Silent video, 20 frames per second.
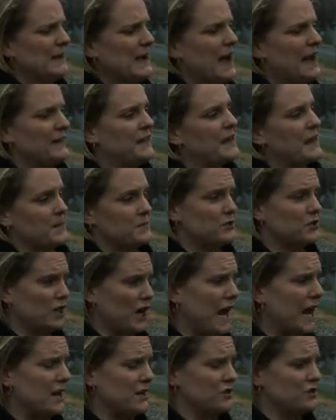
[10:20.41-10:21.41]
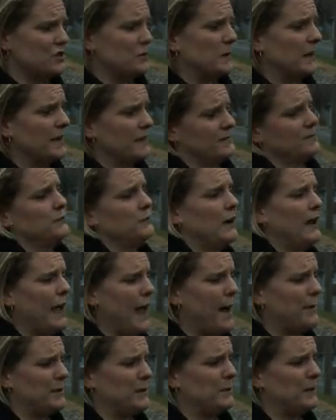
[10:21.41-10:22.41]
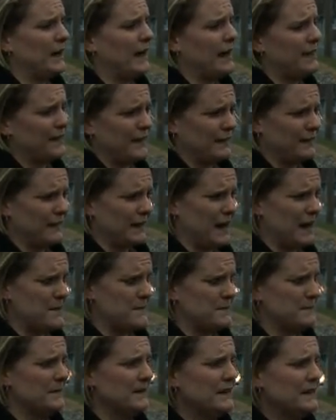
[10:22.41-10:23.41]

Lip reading: I think I'm changed because of what happened, but I think that I'm